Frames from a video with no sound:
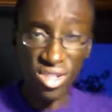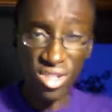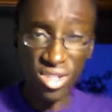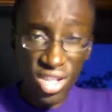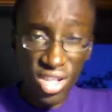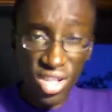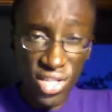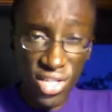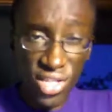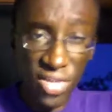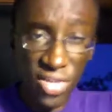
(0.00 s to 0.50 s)

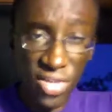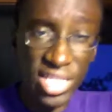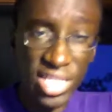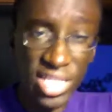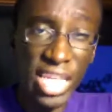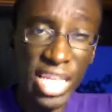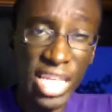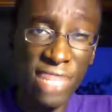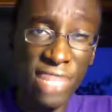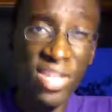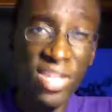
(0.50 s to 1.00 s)
so for the sake
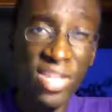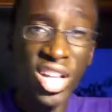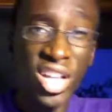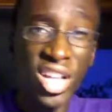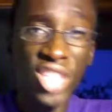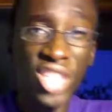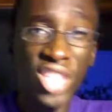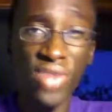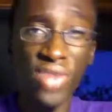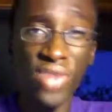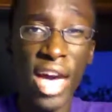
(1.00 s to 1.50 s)
of
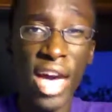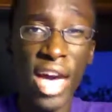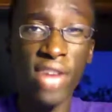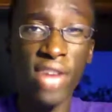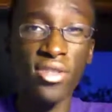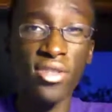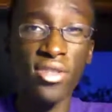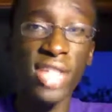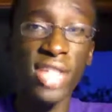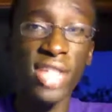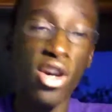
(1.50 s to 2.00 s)
you
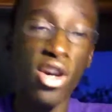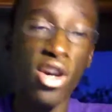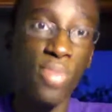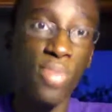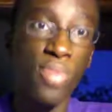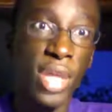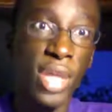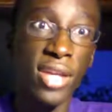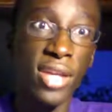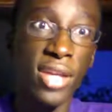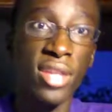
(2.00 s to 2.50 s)
hackers, I hope
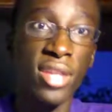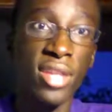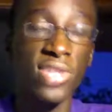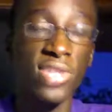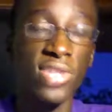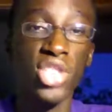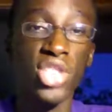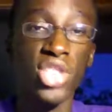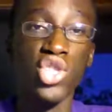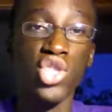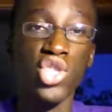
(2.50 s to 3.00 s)
that they
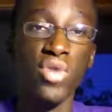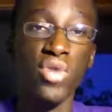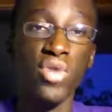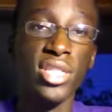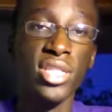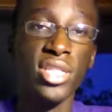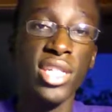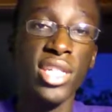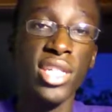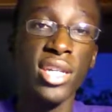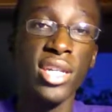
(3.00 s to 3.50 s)
do
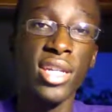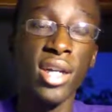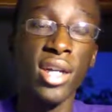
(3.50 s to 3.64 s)
indeed